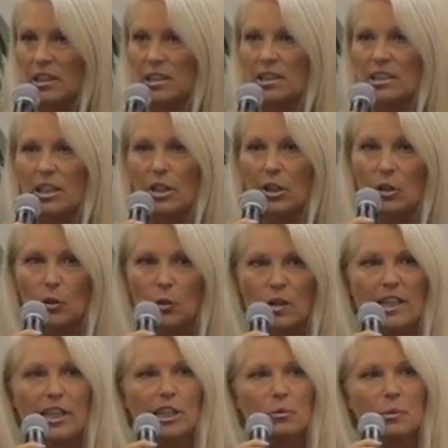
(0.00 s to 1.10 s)
So
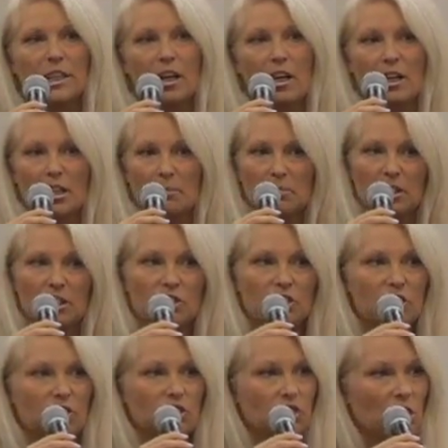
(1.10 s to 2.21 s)
here we are. I'm going to
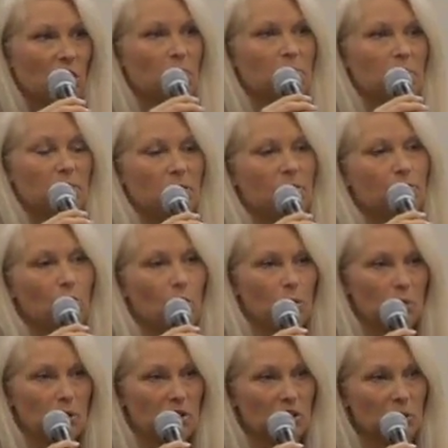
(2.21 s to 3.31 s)
just jump
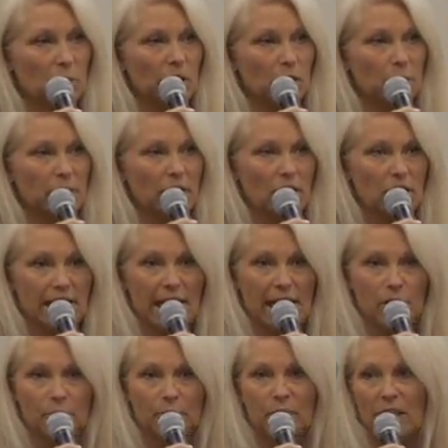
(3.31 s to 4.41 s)
forward to where we are
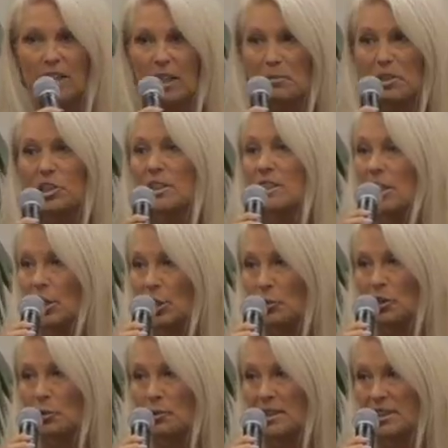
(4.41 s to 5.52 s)
now. And let me just tell you
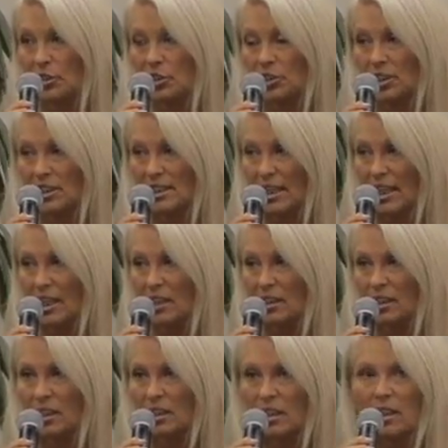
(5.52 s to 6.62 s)
what the research is saying.